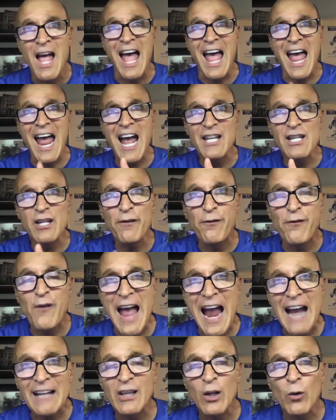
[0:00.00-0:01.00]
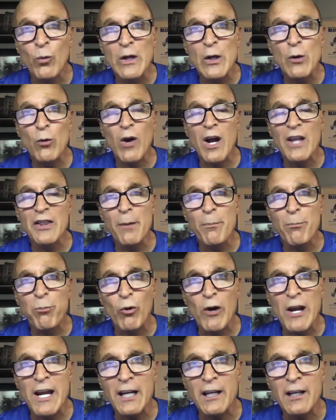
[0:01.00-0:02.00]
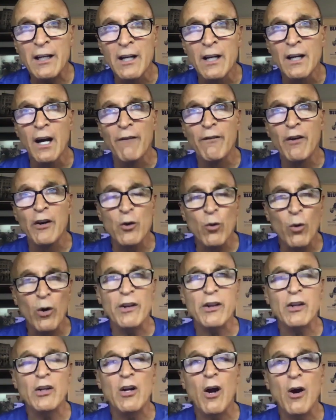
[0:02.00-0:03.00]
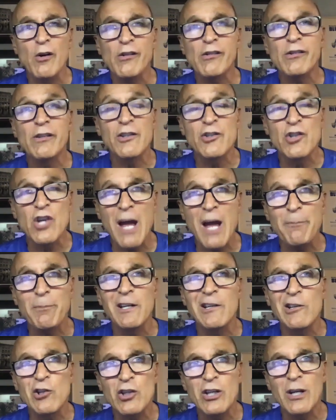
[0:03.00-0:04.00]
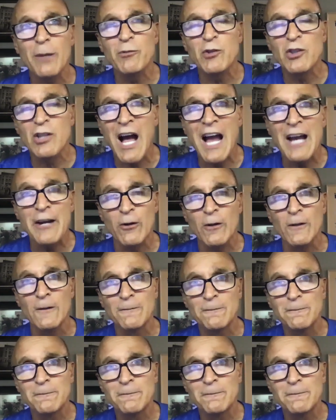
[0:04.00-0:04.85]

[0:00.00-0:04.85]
and the fact that we were on the brink of a North Coast championship title.